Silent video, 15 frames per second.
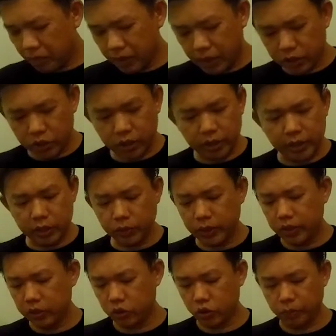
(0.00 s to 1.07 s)
Actually, this
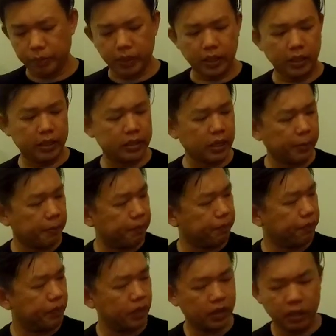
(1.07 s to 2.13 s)
one should be some
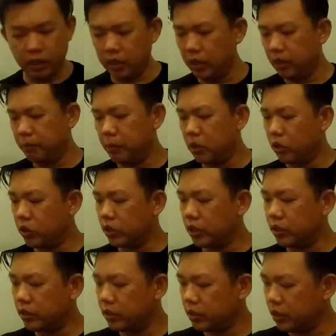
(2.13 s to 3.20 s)

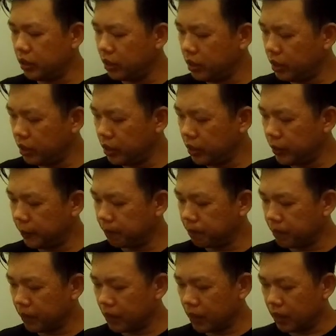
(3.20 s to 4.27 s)
emergency
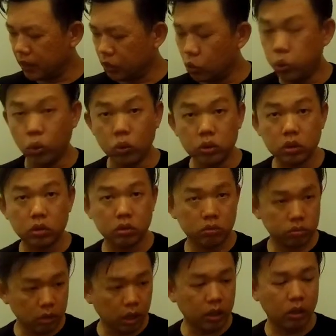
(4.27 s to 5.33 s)
tools.
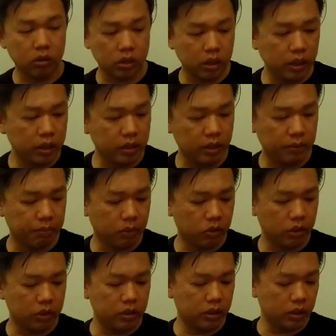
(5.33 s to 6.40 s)
I consider this
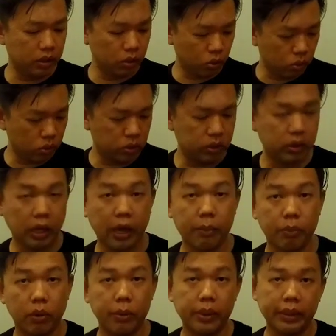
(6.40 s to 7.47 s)
emergency tools that I
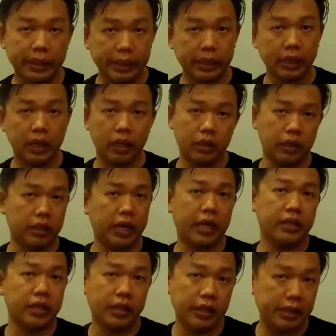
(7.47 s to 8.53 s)
probably need in
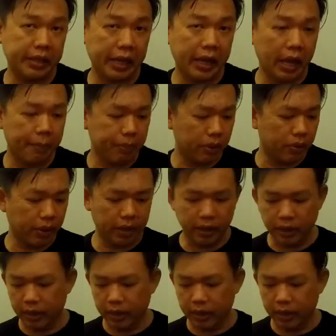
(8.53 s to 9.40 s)
case anything happen, right?